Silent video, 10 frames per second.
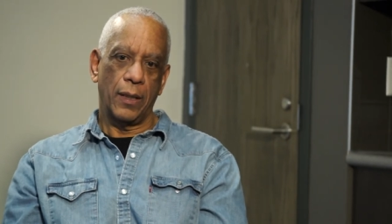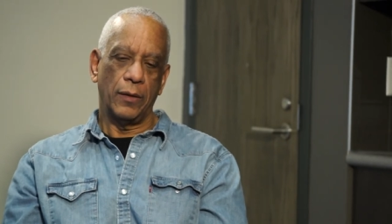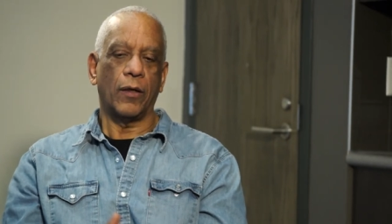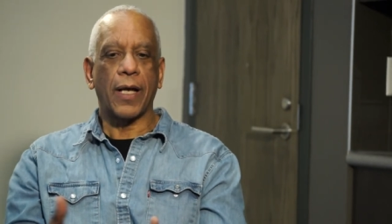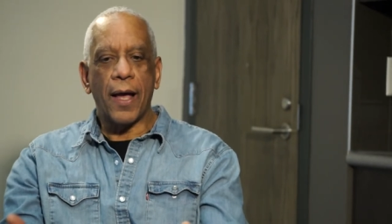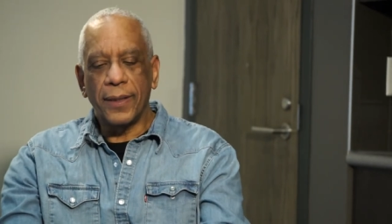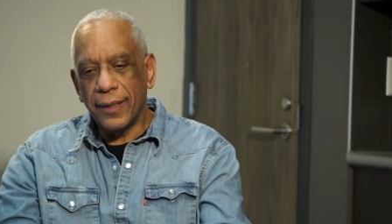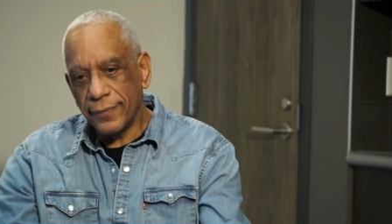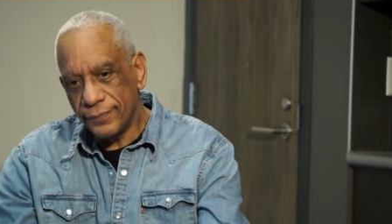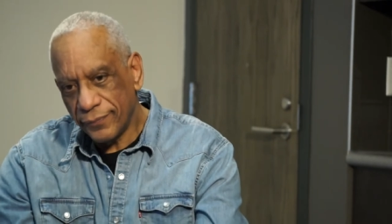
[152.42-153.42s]
Look, I,
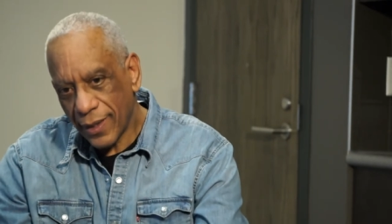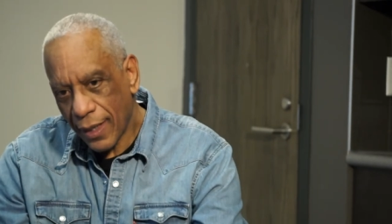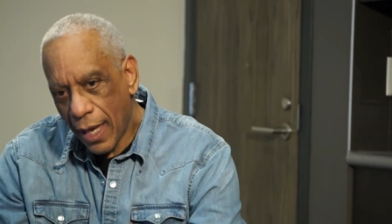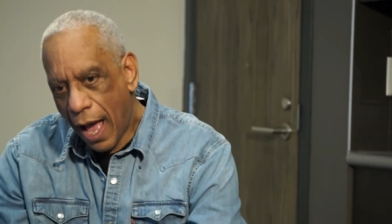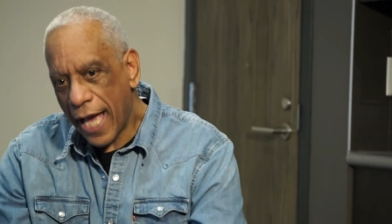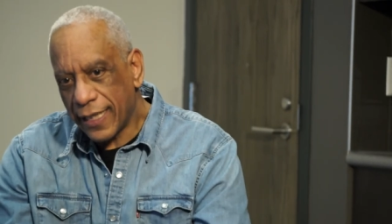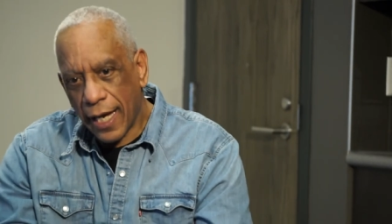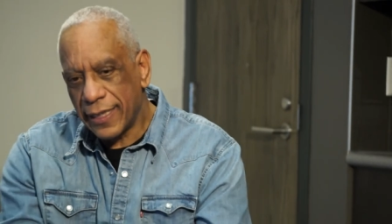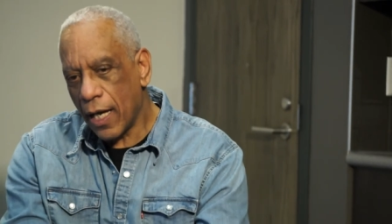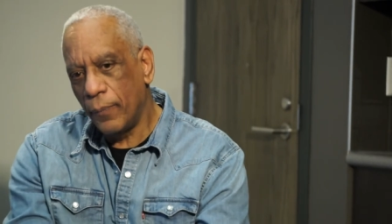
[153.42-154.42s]
I,
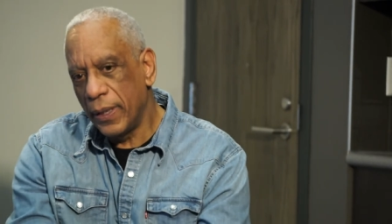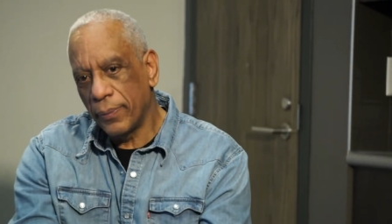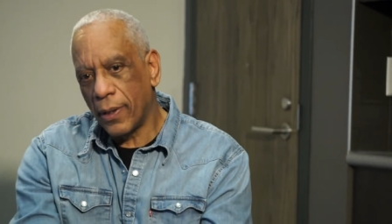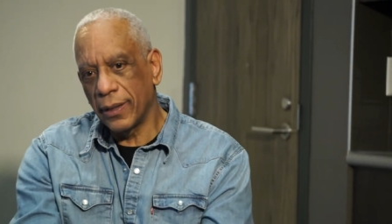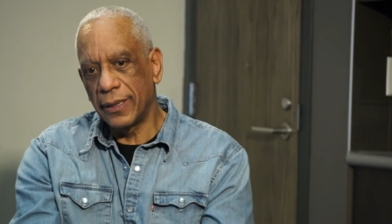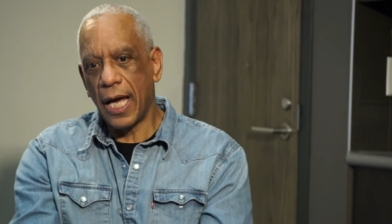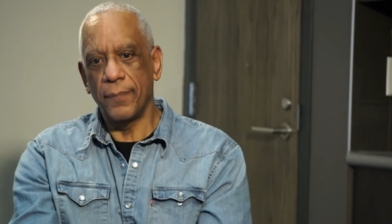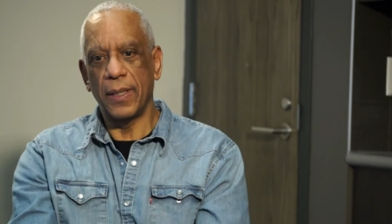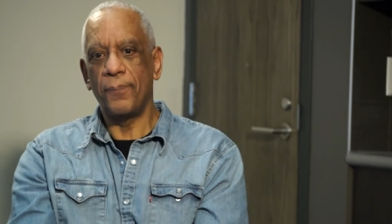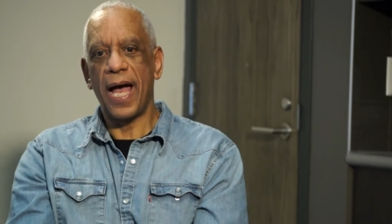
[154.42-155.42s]
I tell people all the
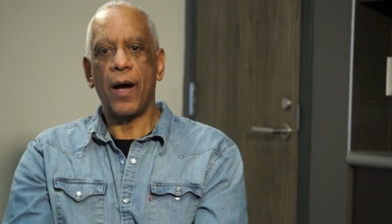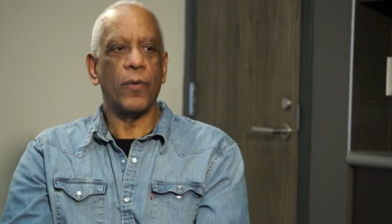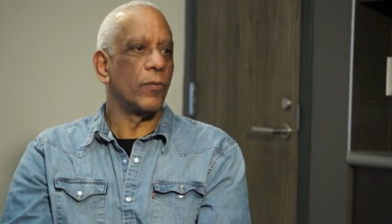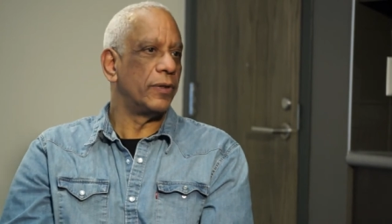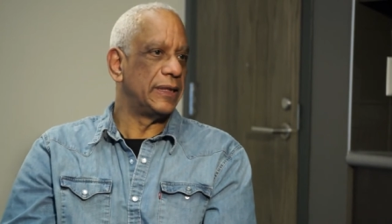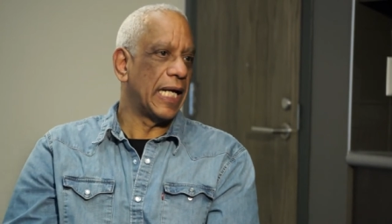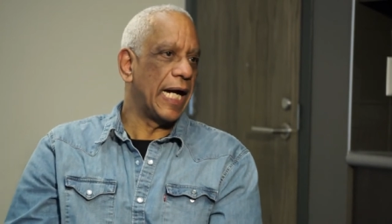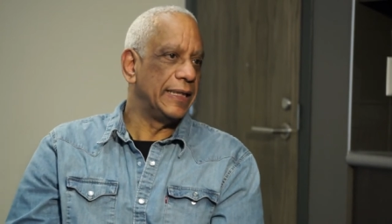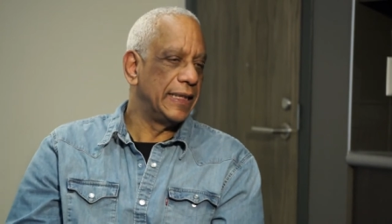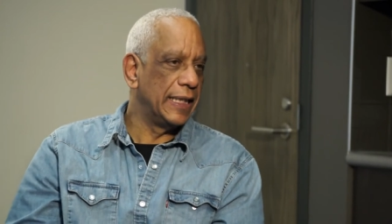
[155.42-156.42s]
time, the power
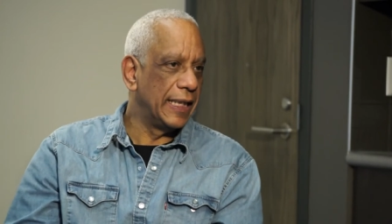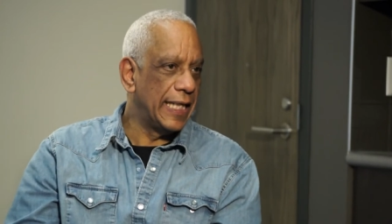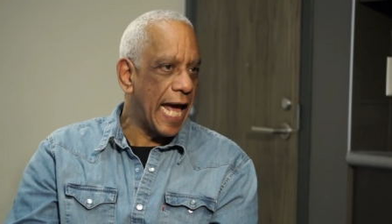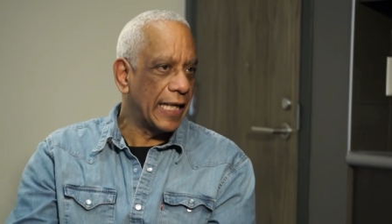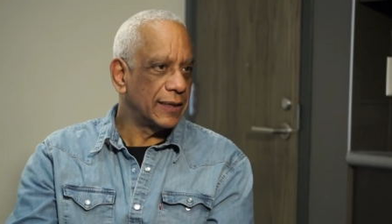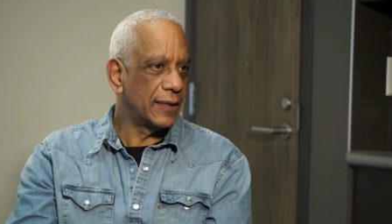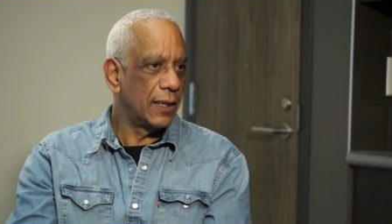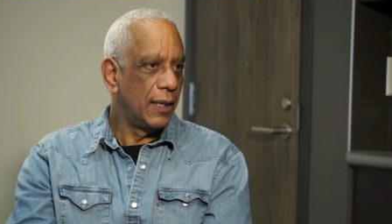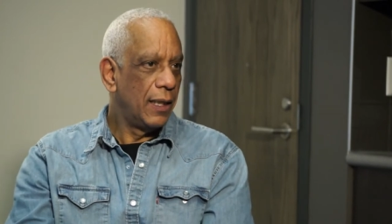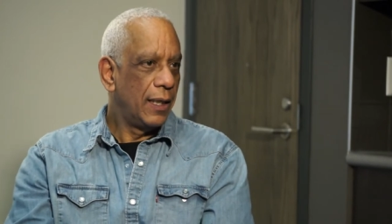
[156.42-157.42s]
resides in the desk.
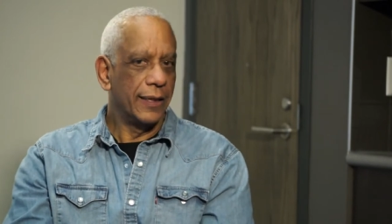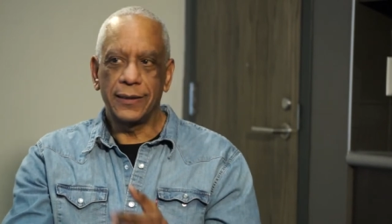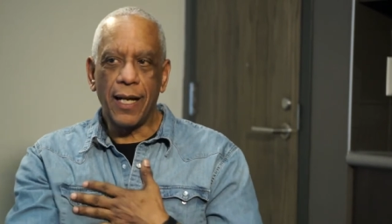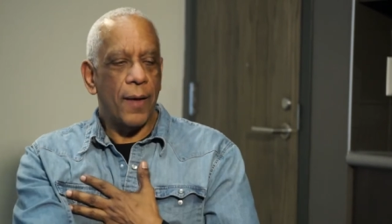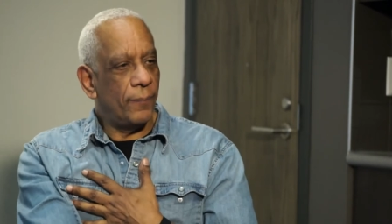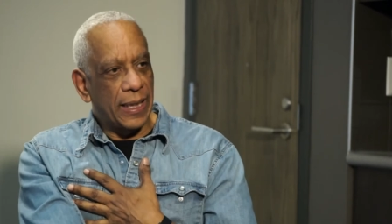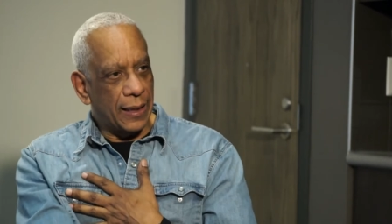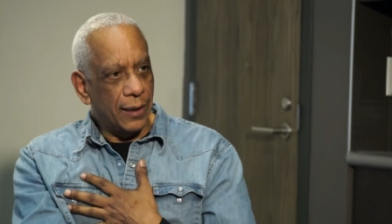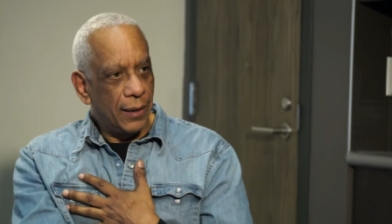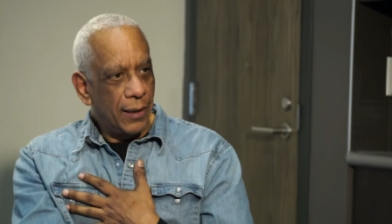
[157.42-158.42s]
It's not me,
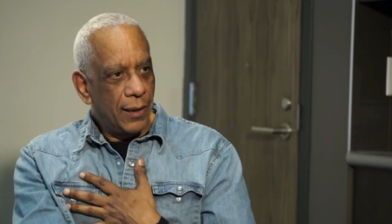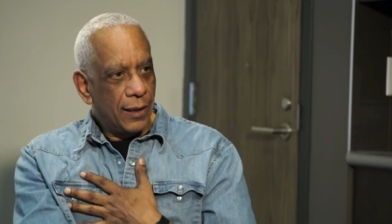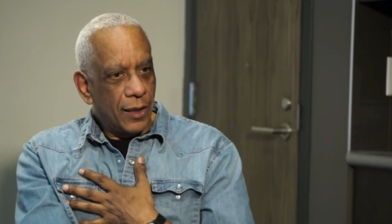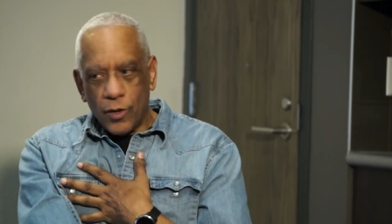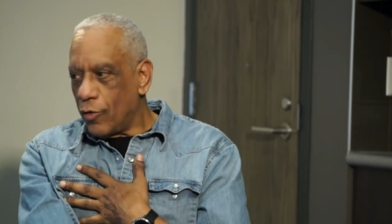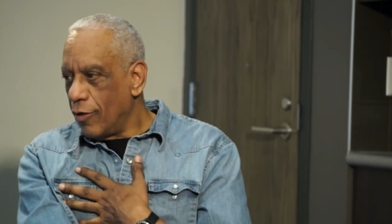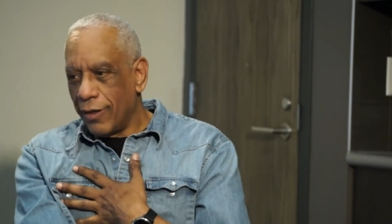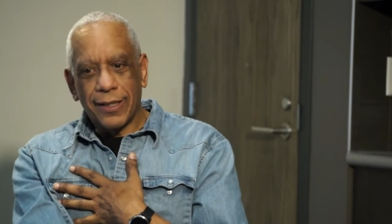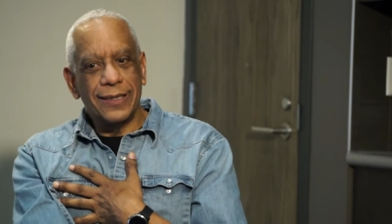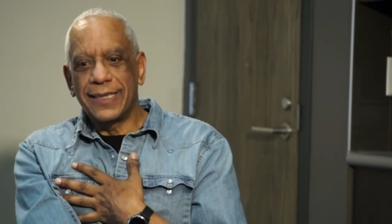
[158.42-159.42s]
you know,
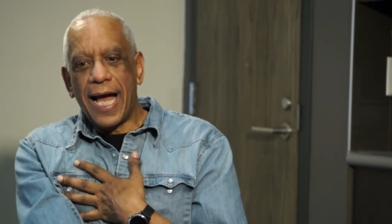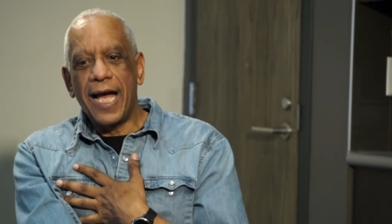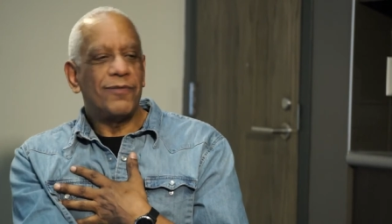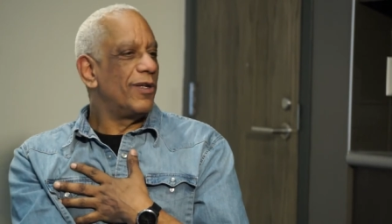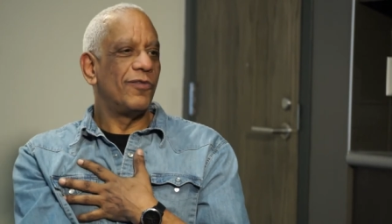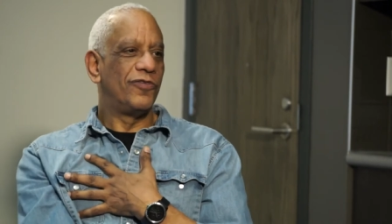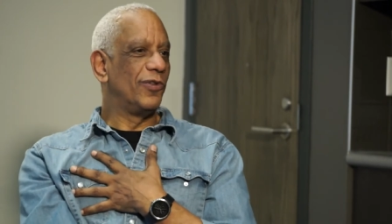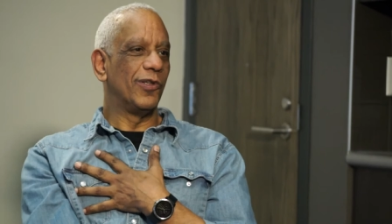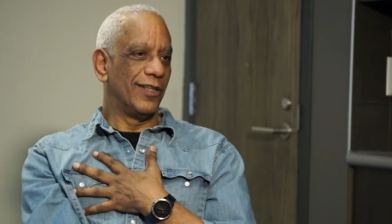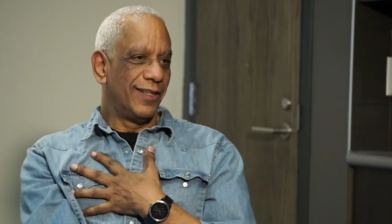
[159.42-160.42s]
because I'm no
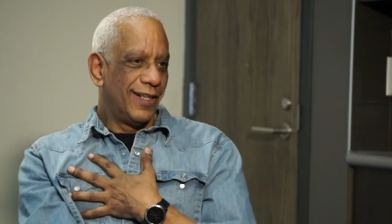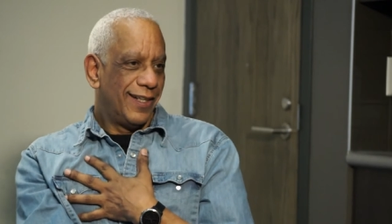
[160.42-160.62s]
fool.